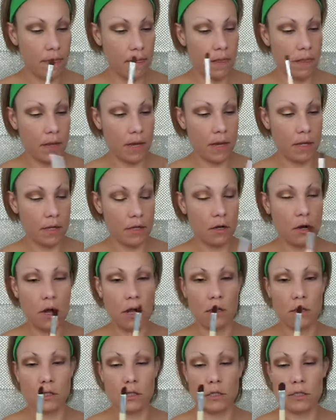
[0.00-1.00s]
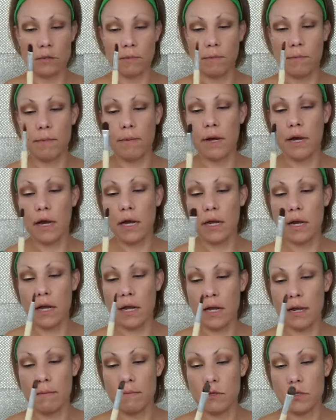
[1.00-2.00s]
the LA Colors, but
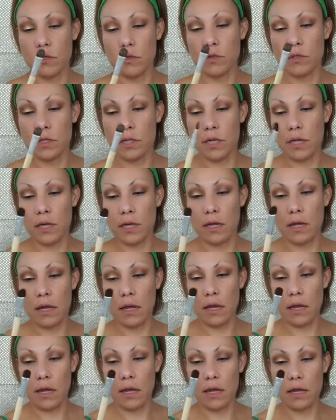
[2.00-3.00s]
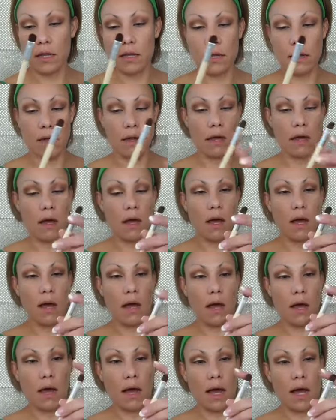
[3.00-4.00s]
I'm using a
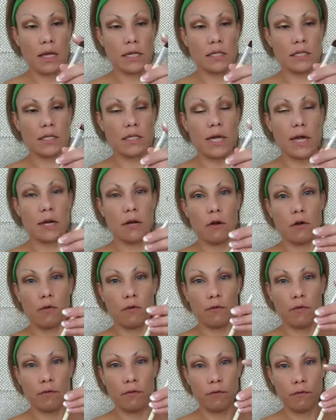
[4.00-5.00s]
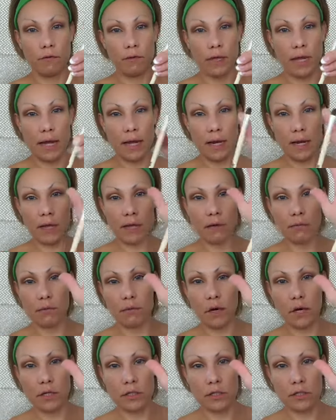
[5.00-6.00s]
eyeshadow flat-headed
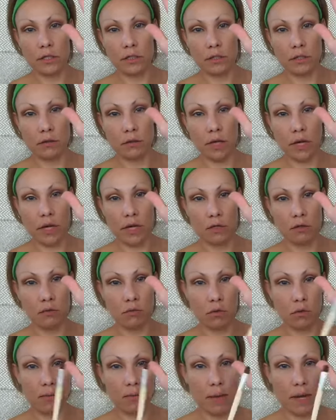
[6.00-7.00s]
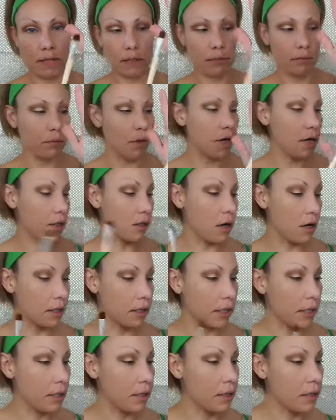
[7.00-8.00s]
brush. Okay, so I'm gonna pack the product on
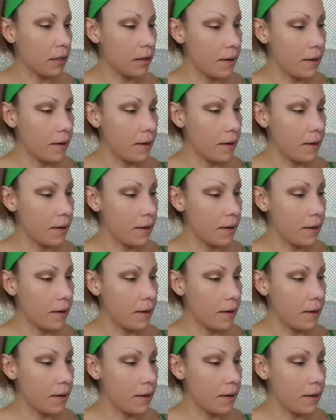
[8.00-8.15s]
here.